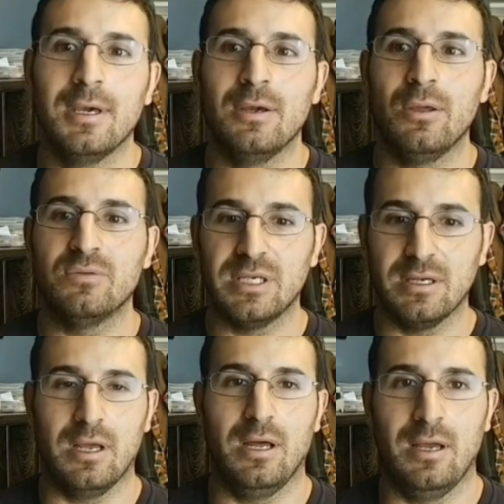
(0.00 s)
You see
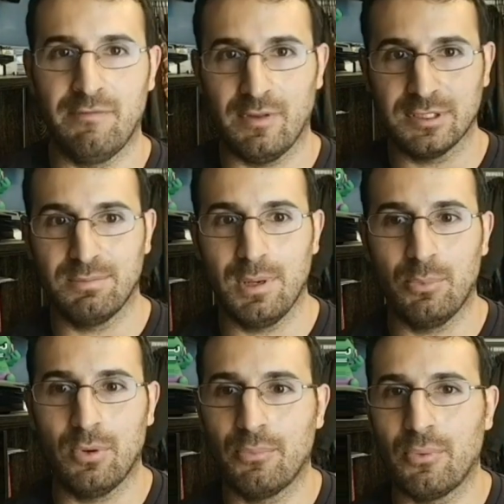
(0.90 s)
an influx of
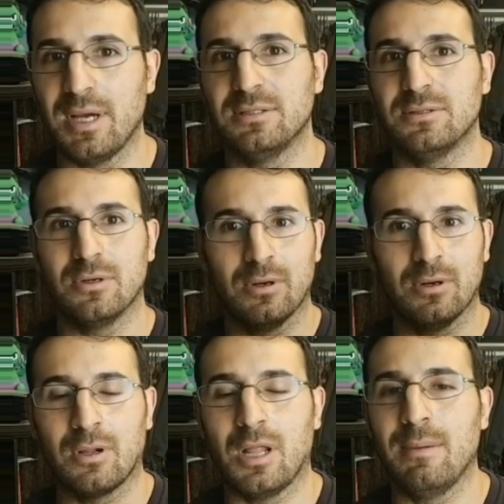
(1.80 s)
people and prices are
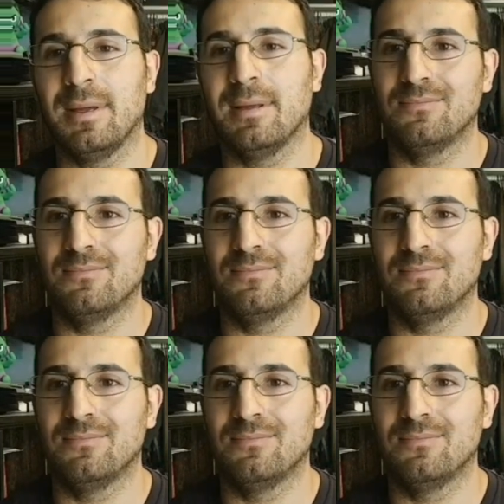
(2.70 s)
climbing.